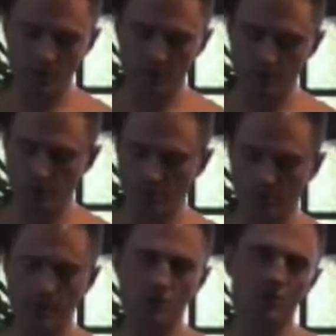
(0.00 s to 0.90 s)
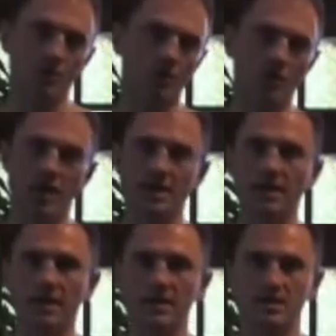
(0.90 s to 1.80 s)
do is you want to make sure you're
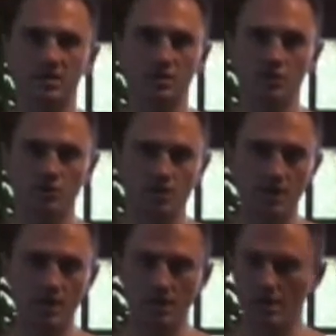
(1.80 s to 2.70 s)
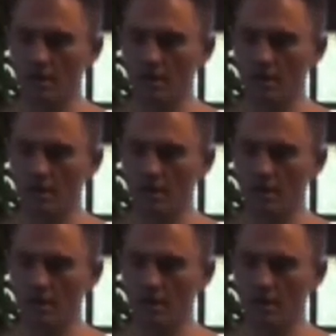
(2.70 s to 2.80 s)
grinding it as you use it.